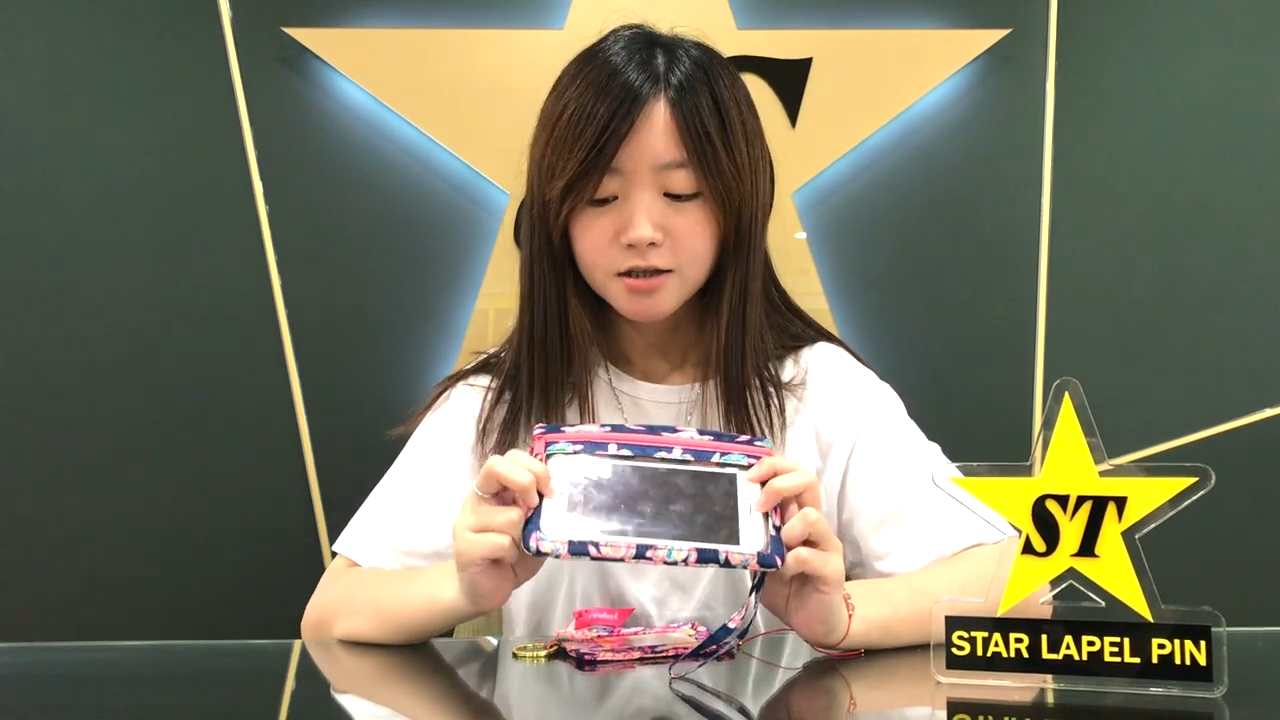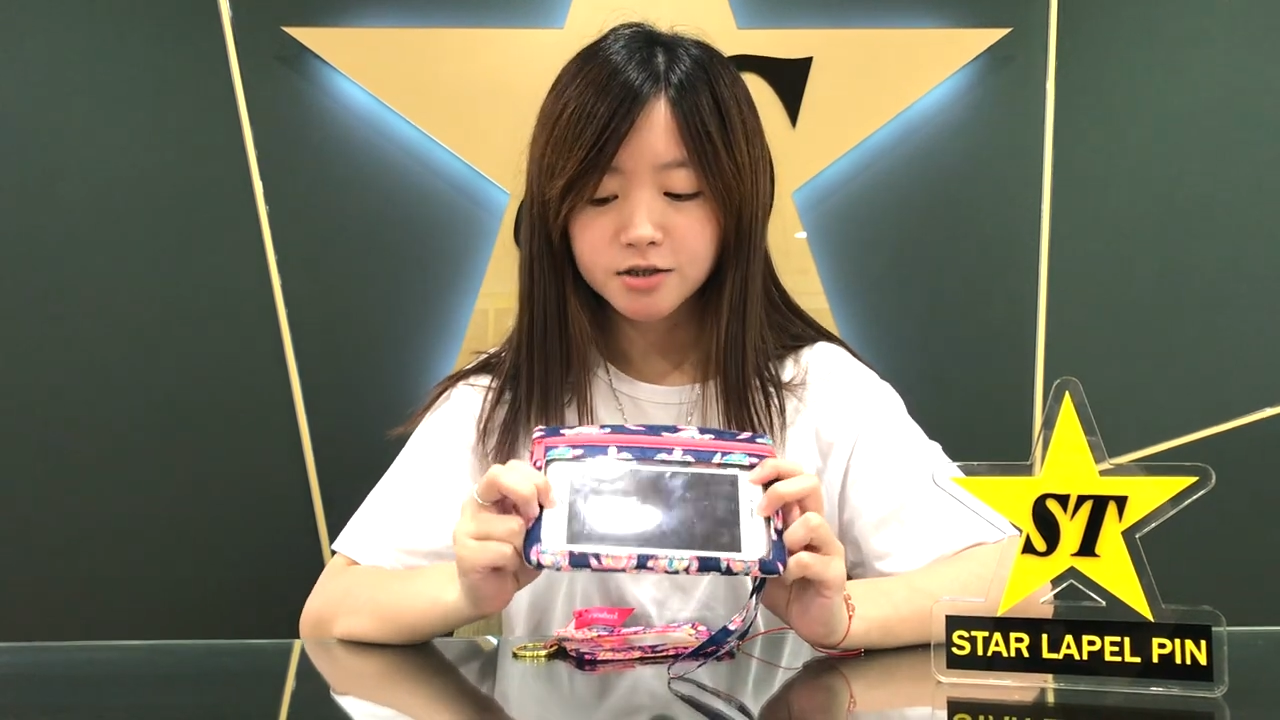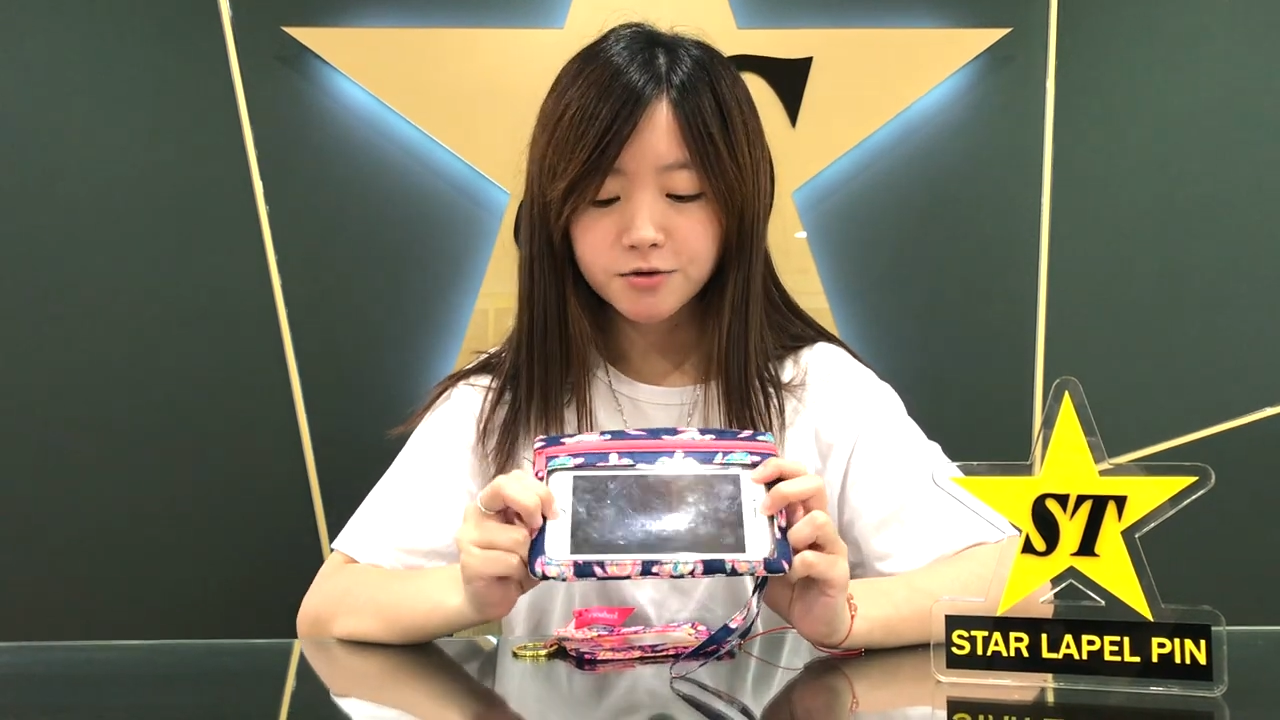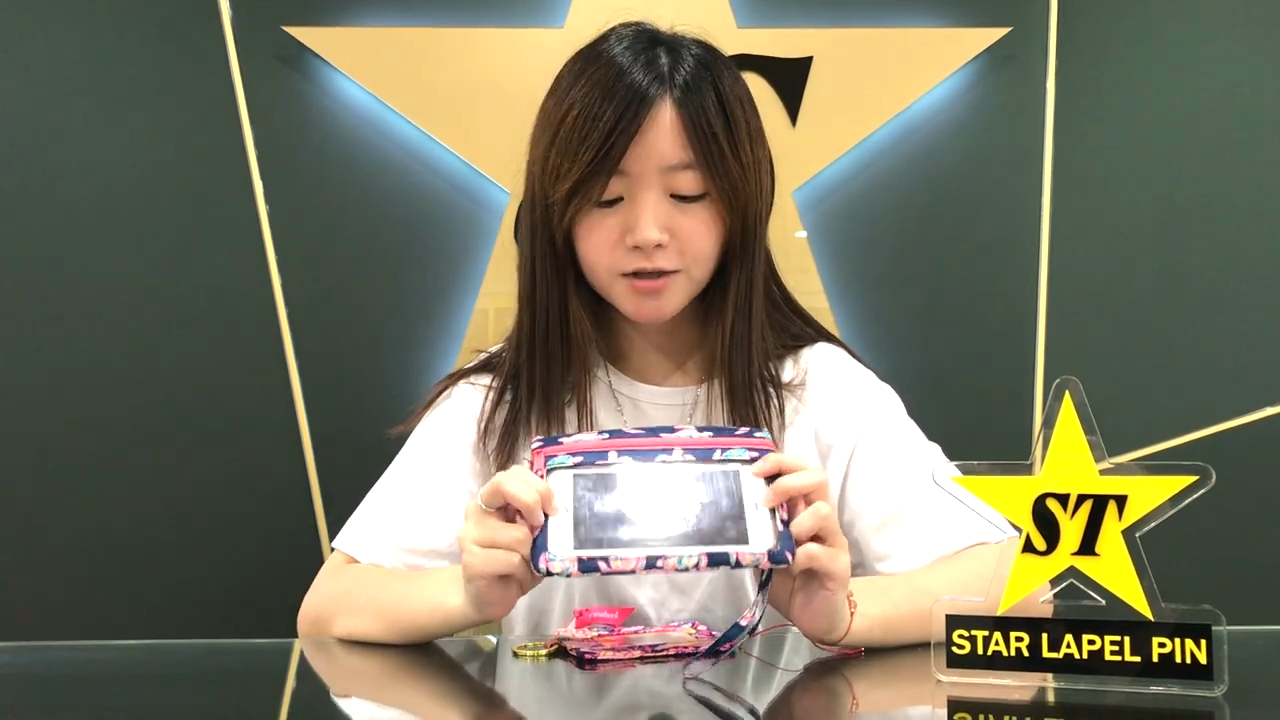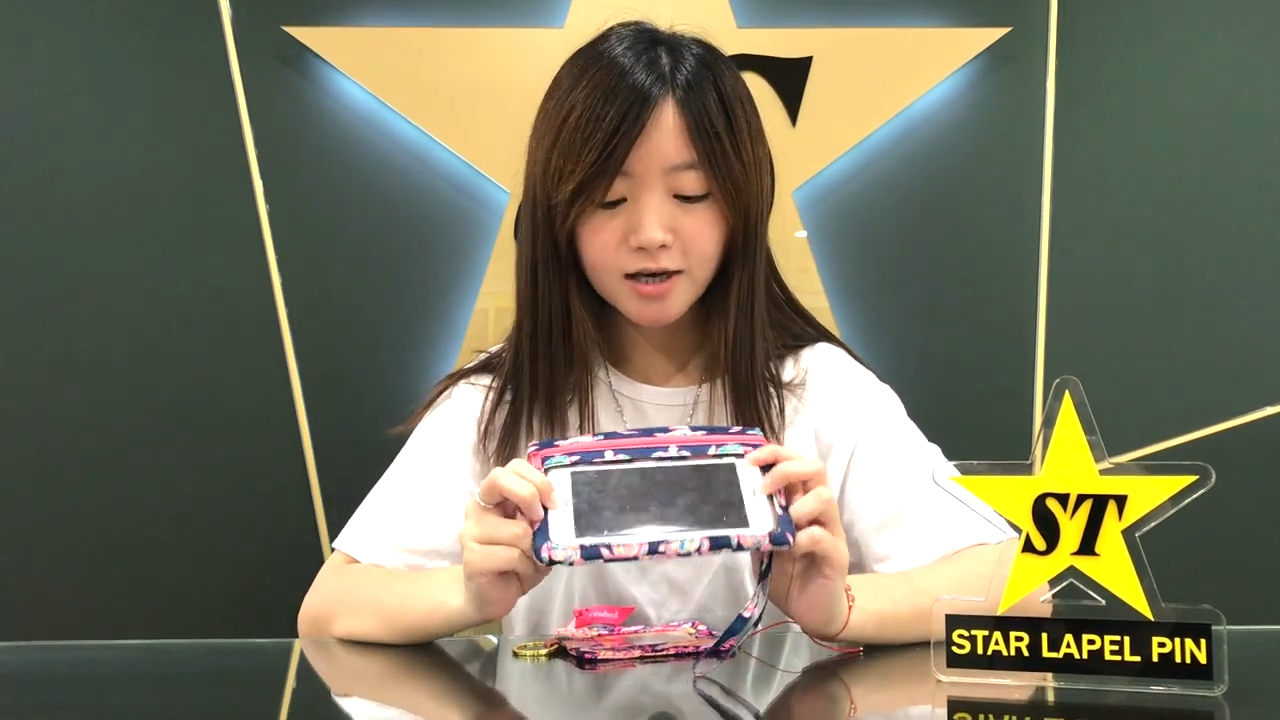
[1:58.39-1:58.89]

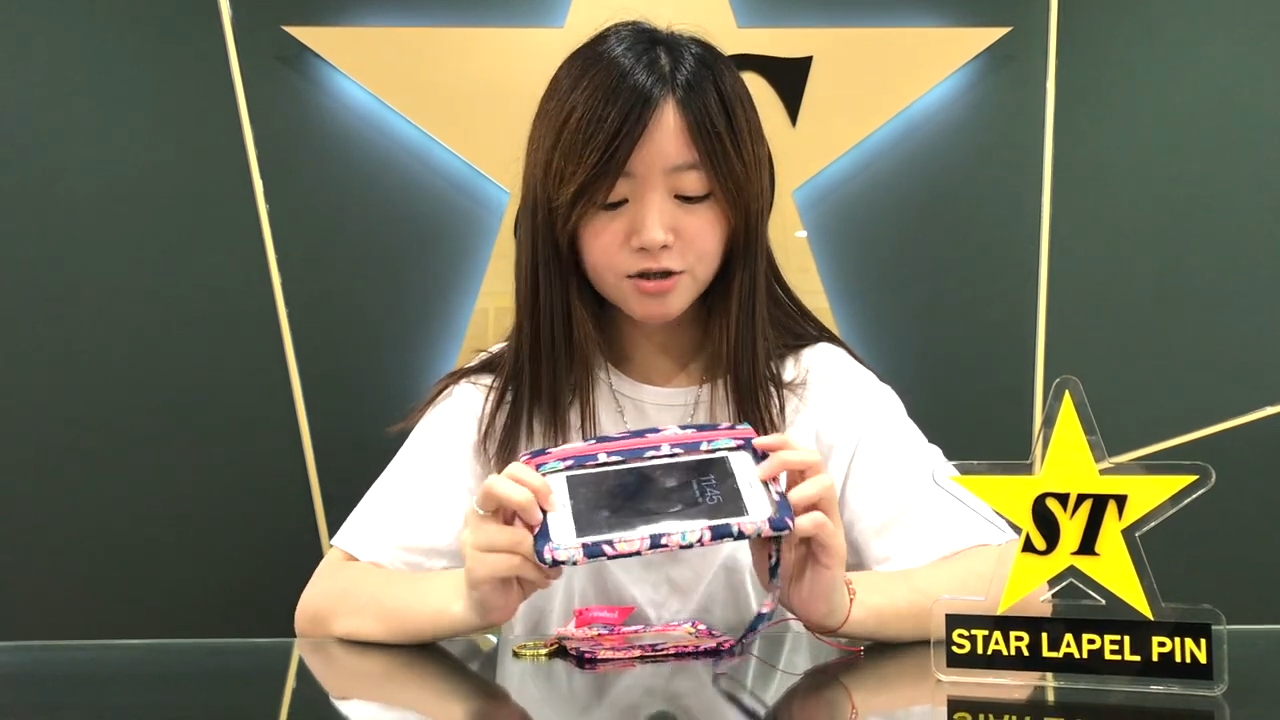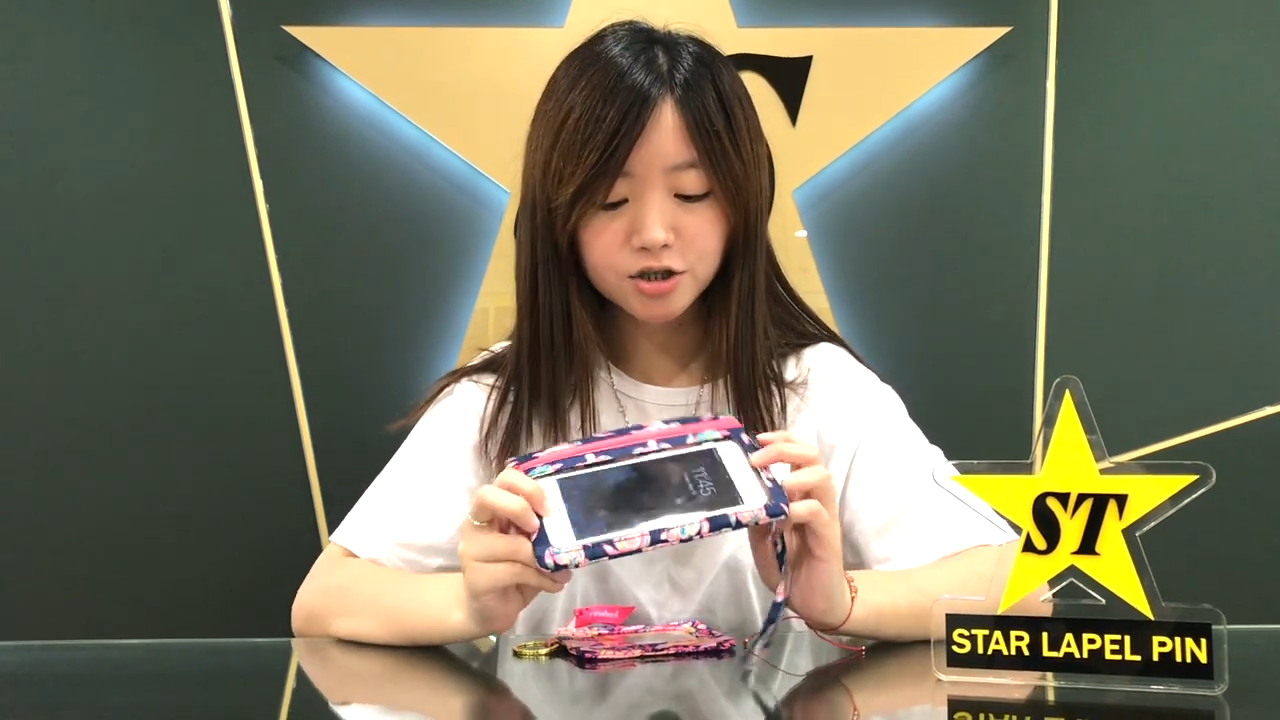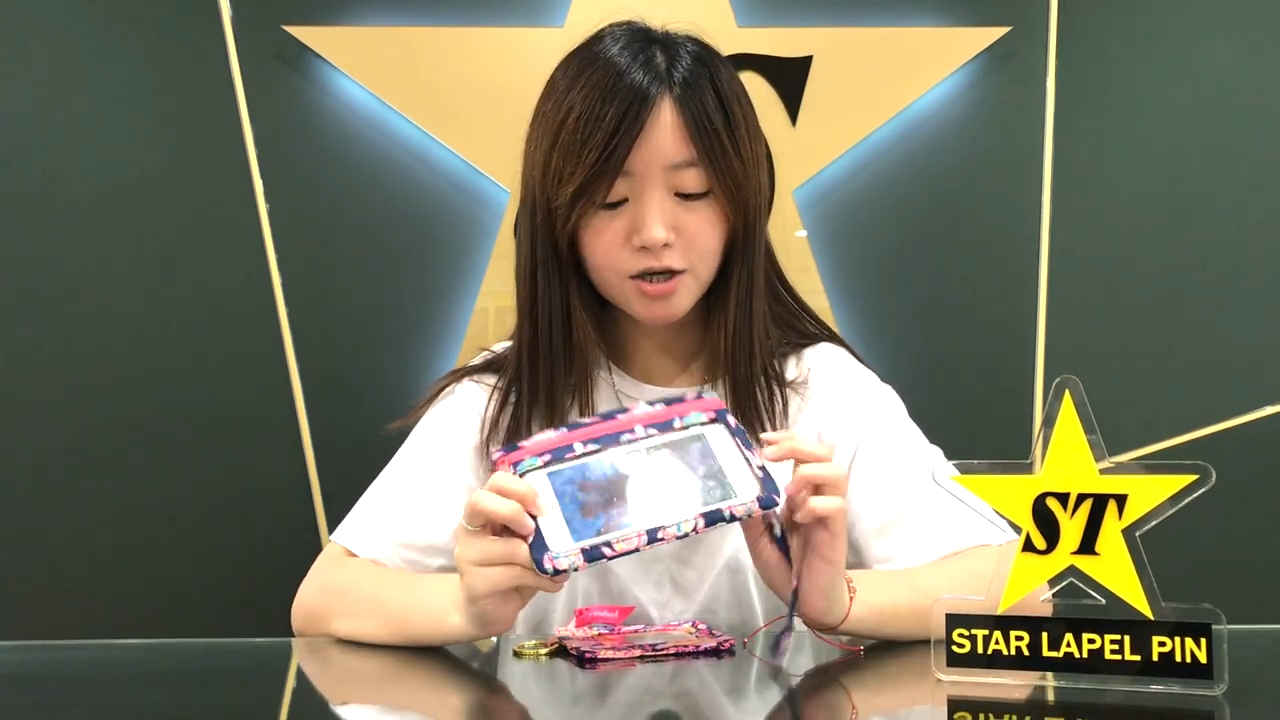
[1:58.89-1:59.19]
so you can